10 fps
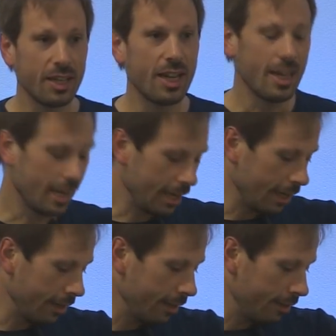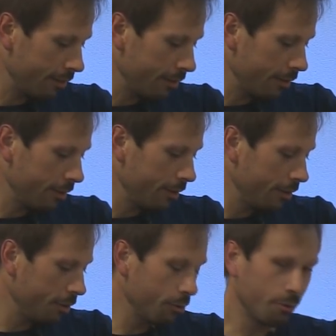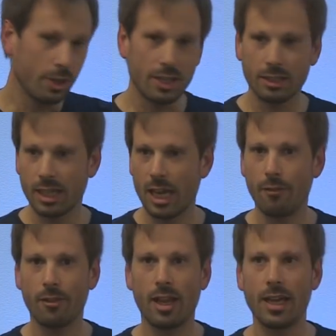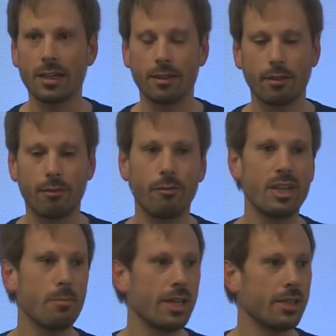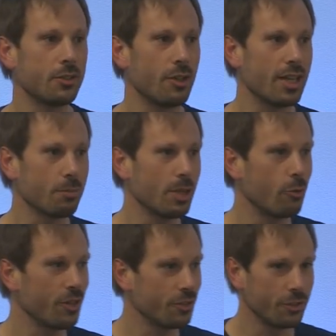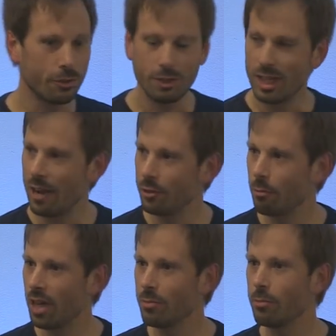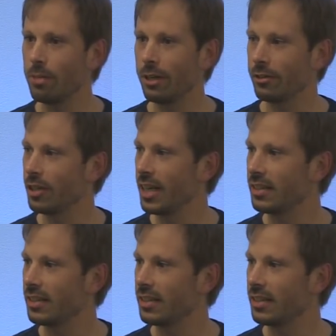And you have like three minutes to ask me questions or you'll have to buy me a beer tonight.